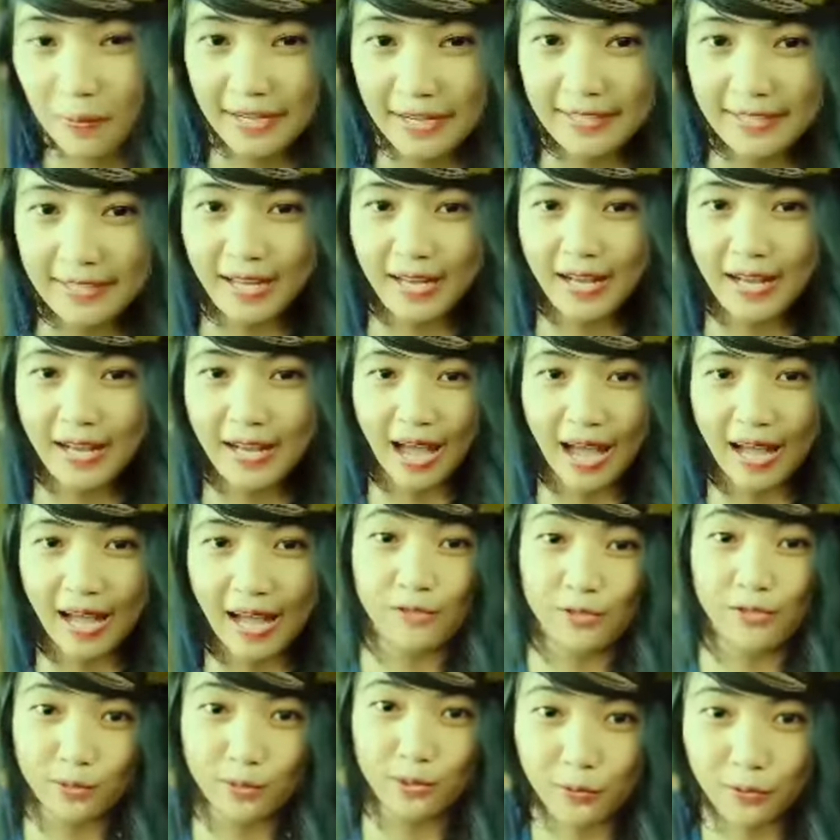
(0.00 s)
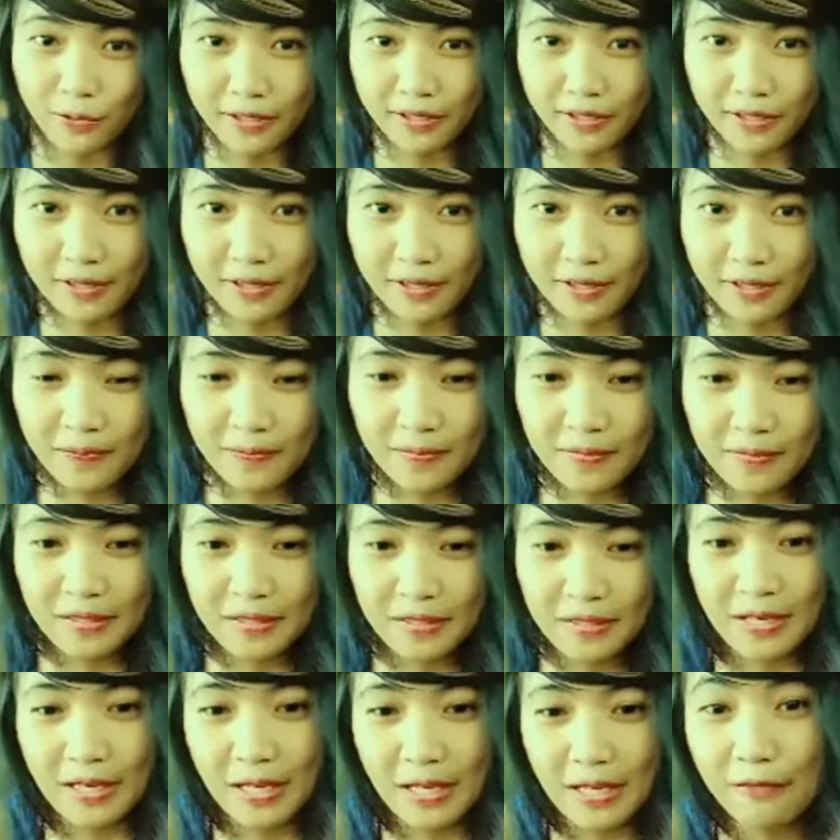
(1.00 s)
But uh, I'm sure
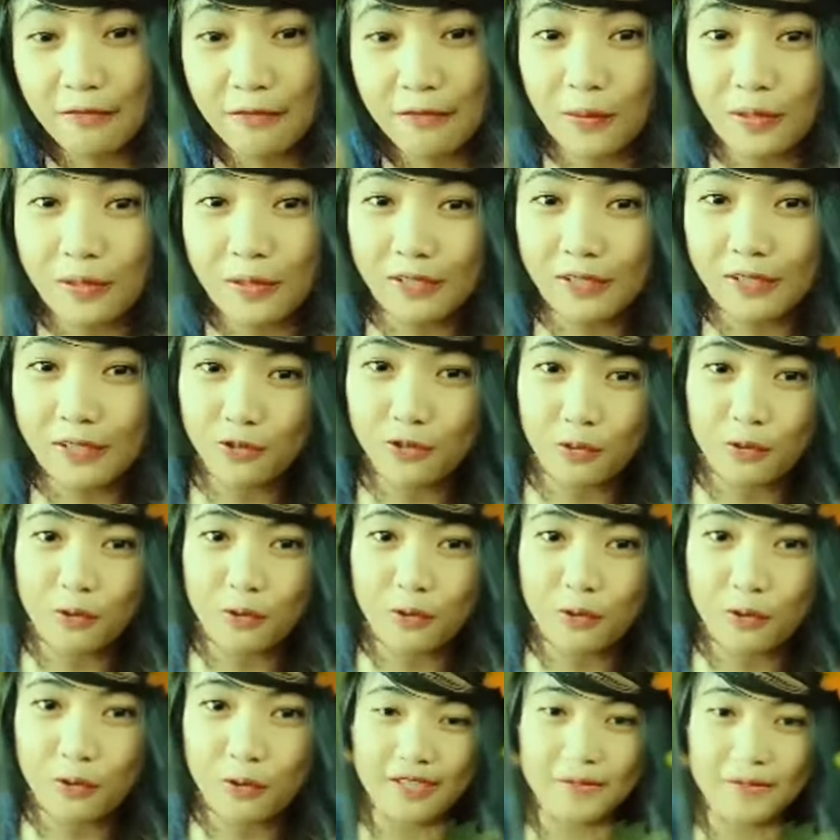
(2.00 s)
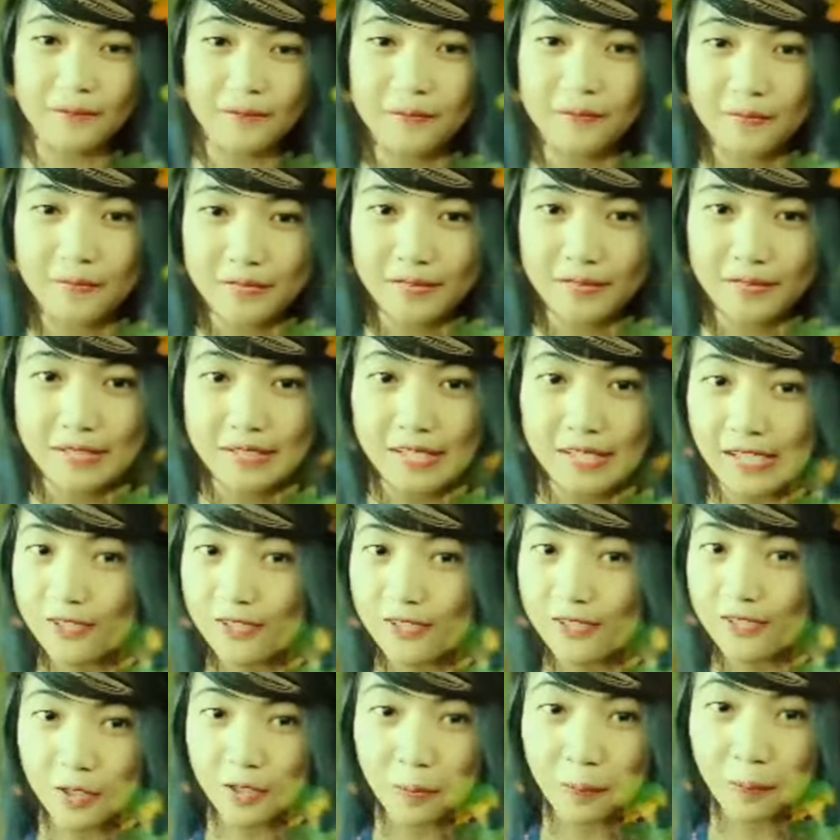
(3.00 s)
if you enjoy
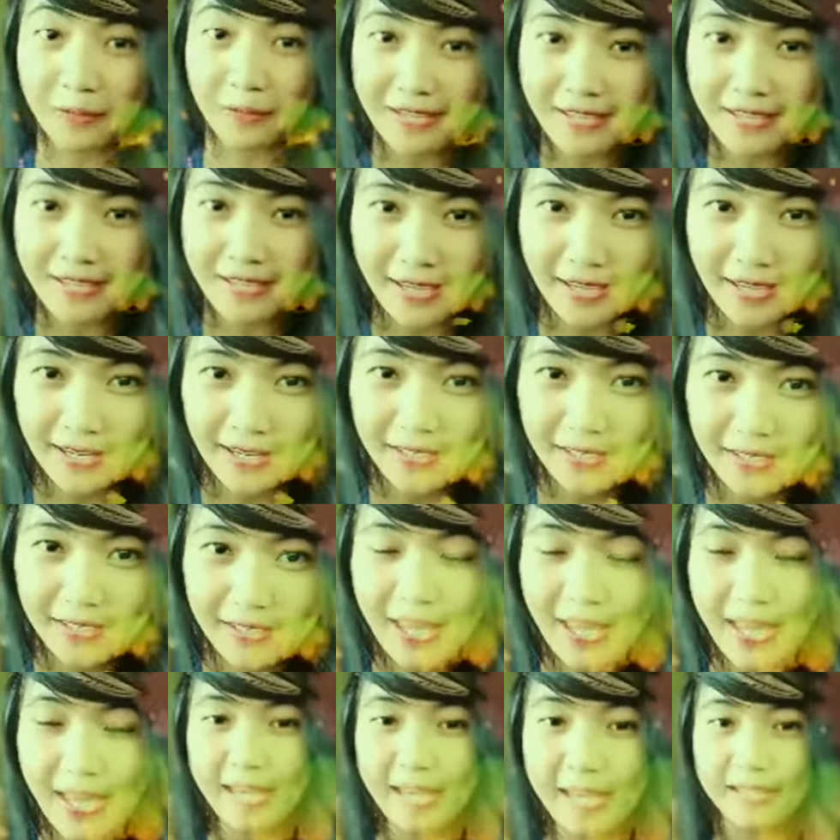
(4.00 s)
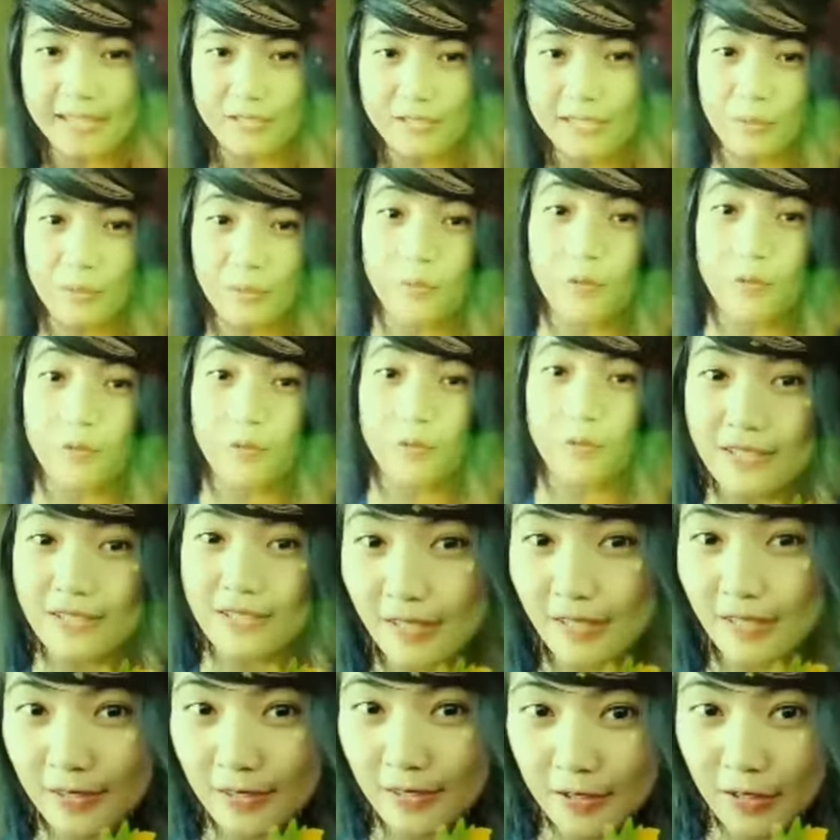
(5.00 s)
not just speaking and the
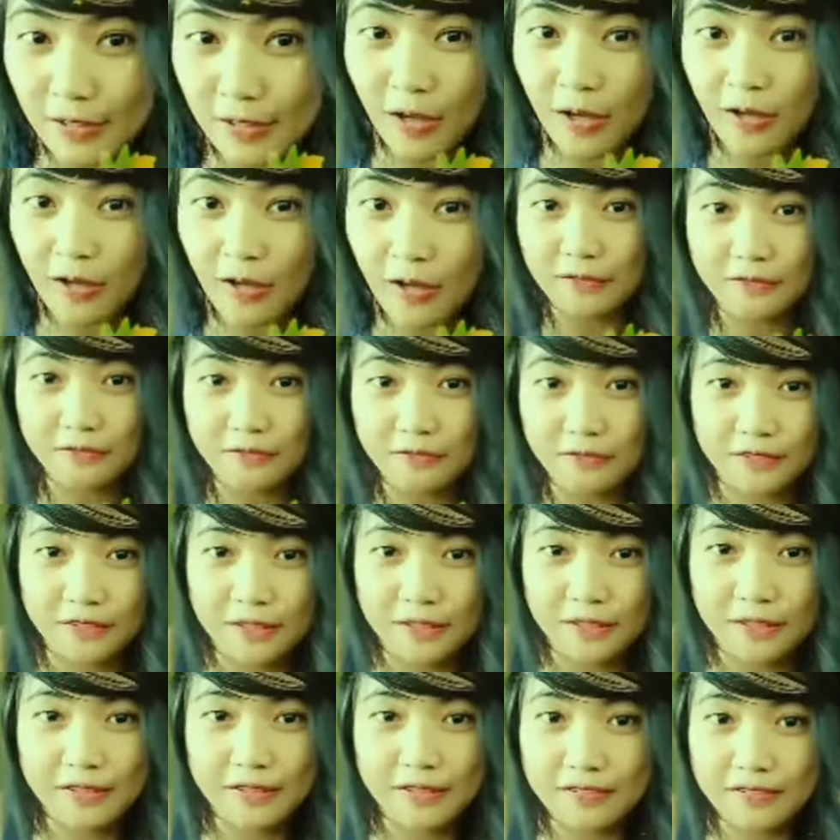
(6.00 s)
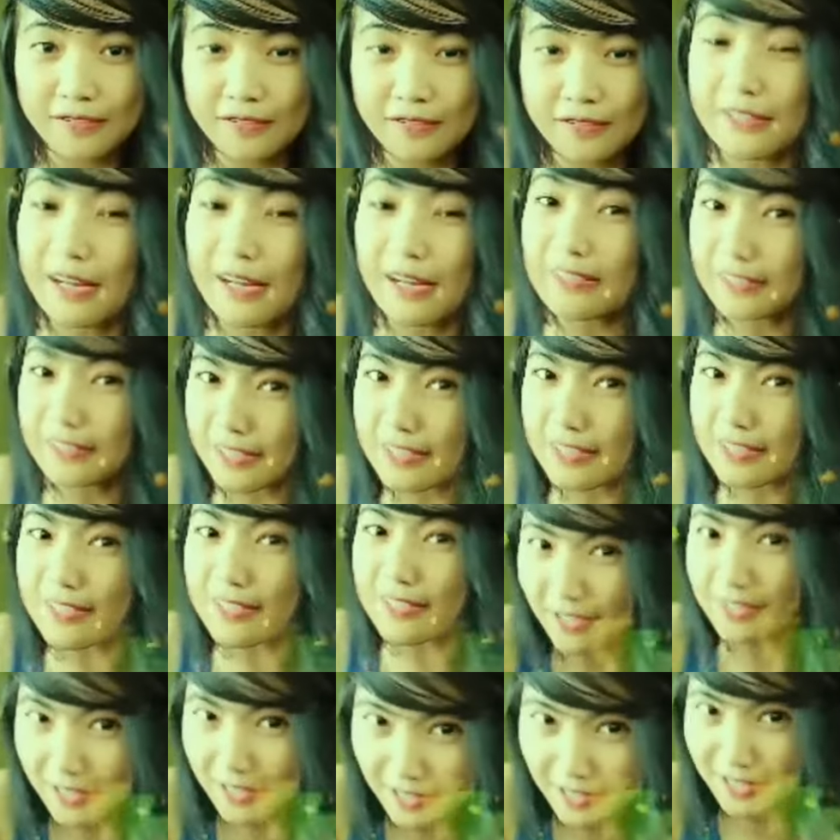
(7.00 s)
process of not
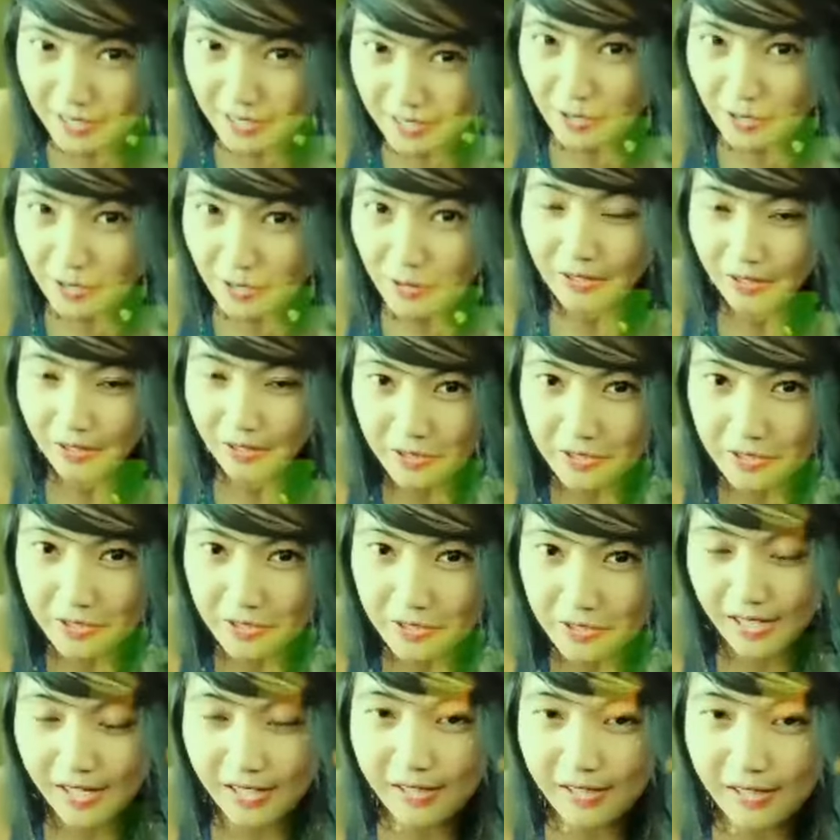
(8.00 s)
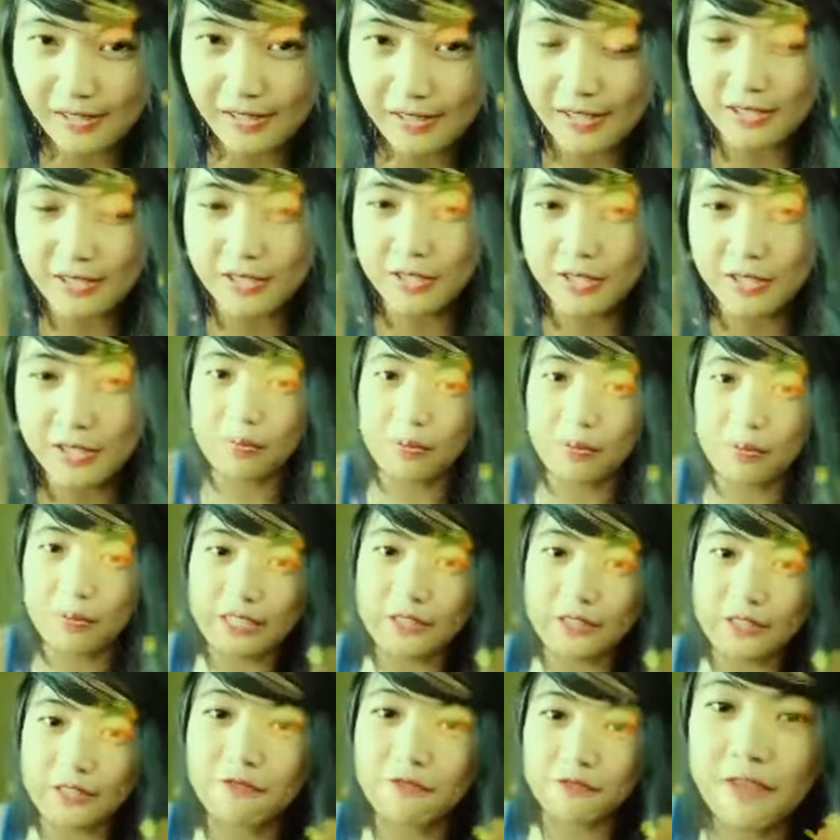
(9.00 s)
just studying or learning English,
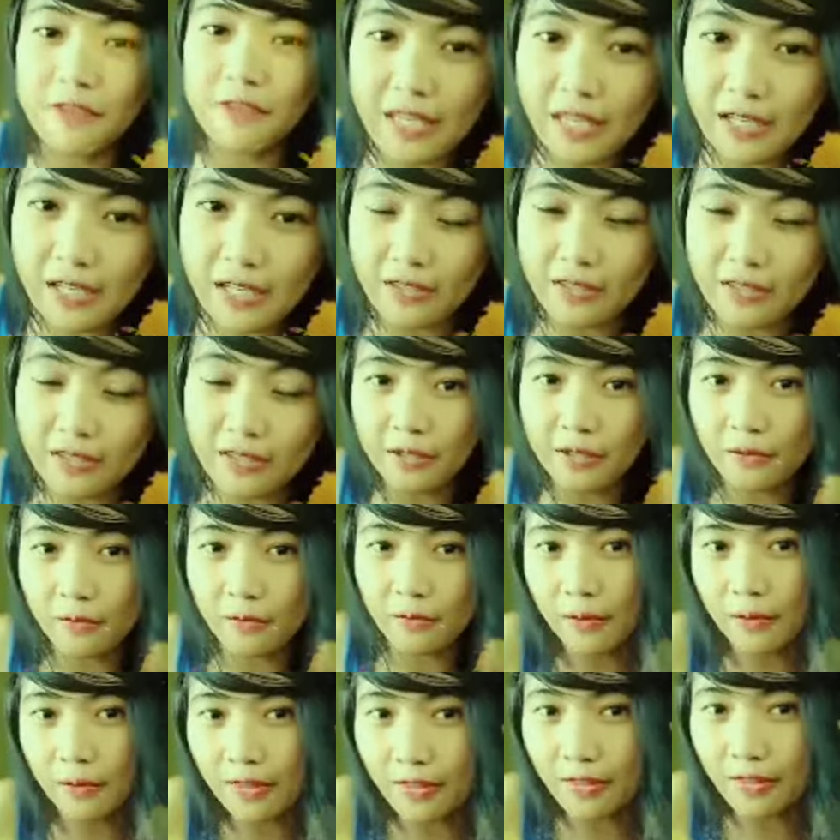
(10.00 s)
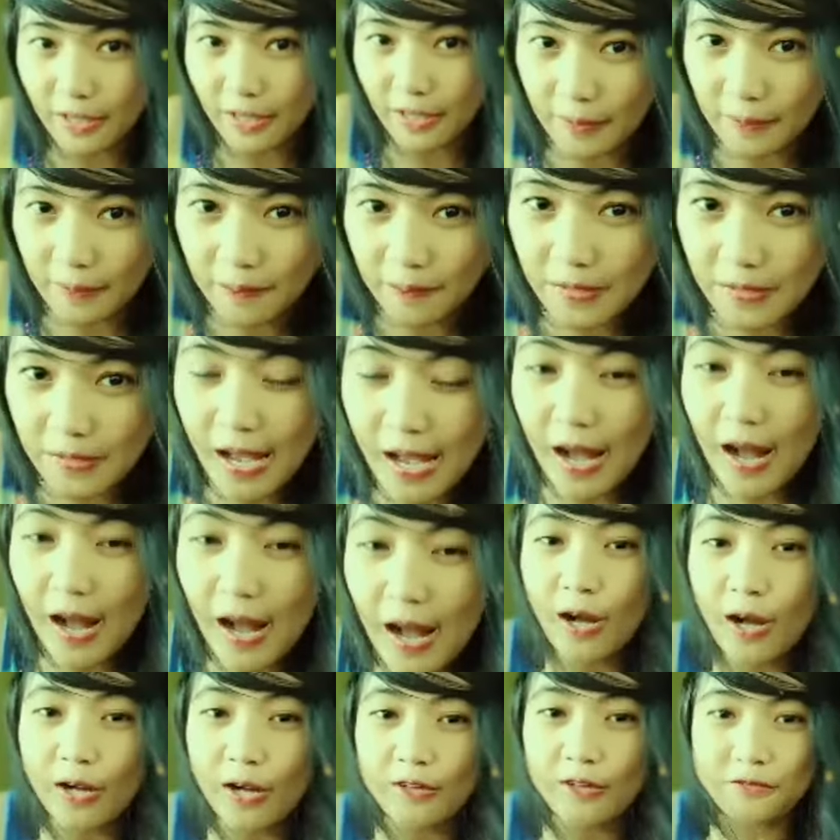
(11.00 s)
but feel the rhythm
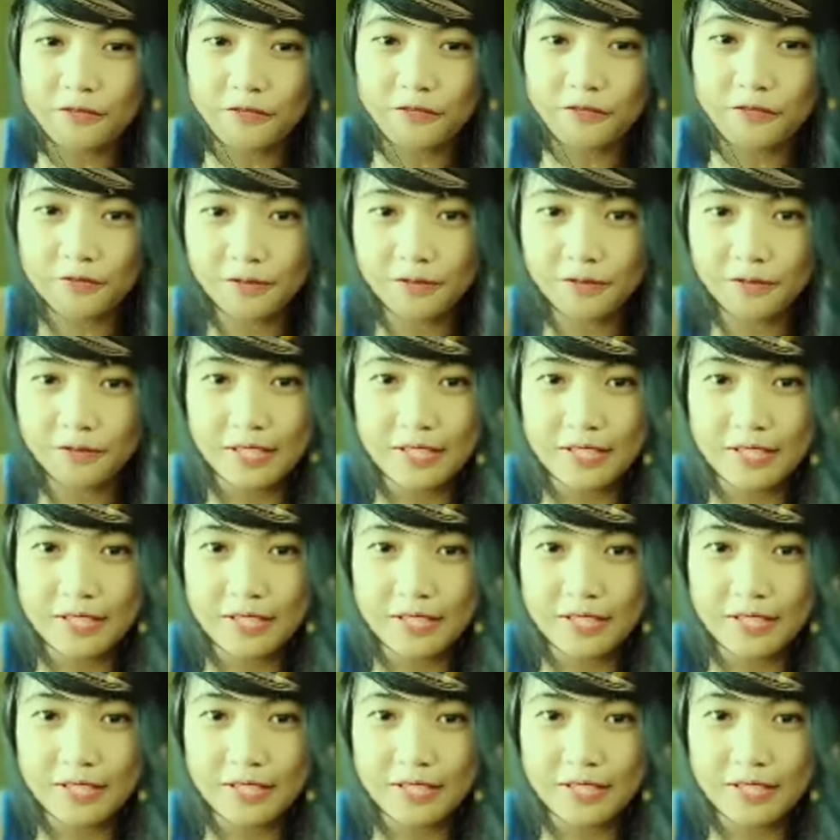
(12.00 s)
of